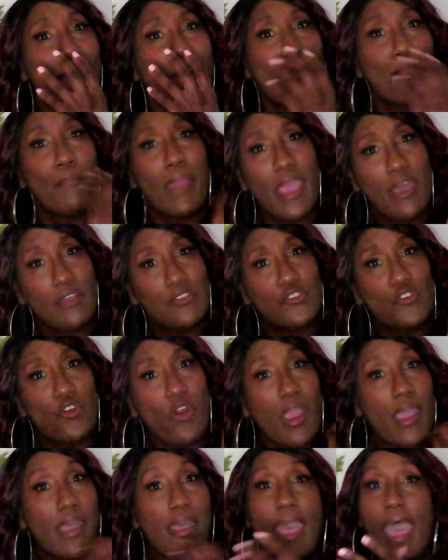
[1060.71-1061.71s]
my mouth
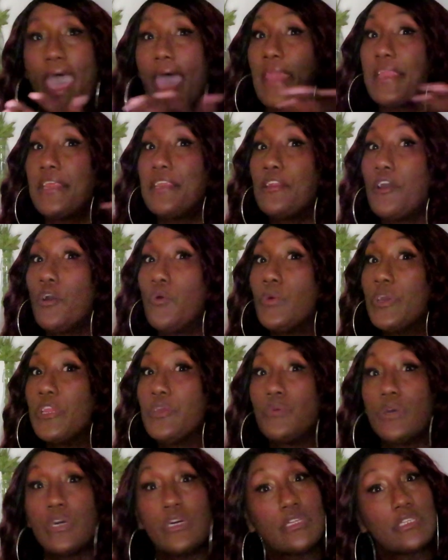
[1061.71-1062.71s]
dry. I didn't know what
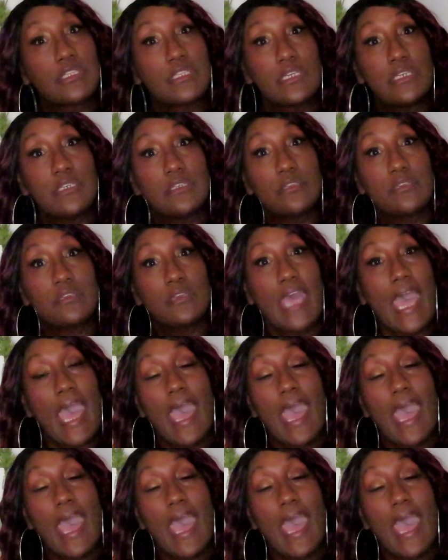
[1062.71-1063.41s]
it was, sis.